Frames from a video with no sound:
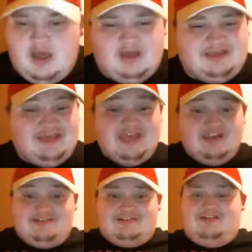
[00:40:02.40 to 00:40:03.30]

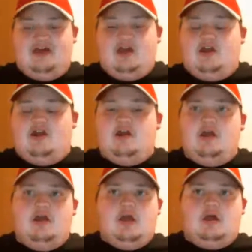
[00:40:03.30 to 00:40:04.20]
Kingslayer,
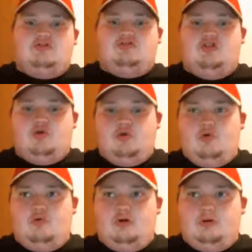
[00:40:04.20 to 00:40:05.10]

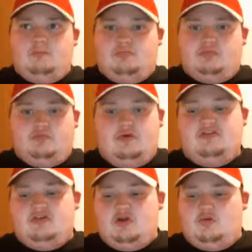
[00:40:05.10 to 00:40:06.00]
to
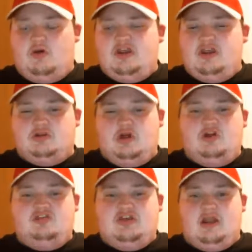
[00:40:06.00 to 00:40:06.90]
prisoner, where he
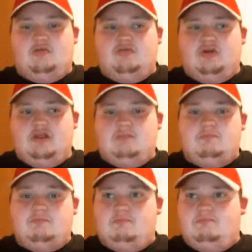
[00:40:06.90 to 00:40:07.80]
learns how to really
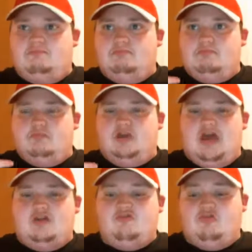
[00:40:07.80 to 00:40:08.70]

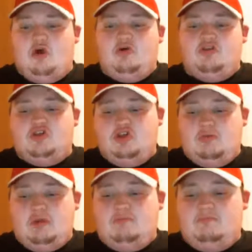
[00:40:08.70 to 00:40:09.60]
kind of grow as a
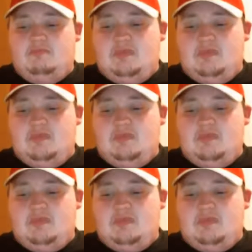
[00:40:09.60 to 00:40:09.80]
human.